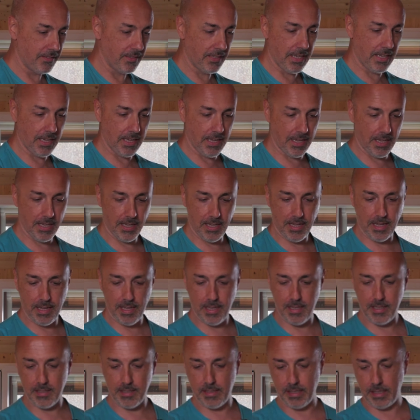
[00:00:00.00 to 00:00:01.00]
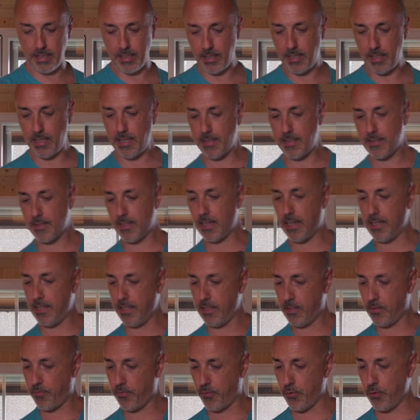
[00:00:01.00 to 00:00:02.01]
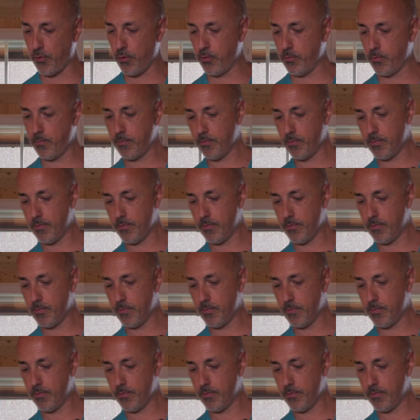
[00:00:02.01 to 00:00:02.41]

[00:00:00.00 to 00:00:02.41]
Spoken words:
and let's cut it through.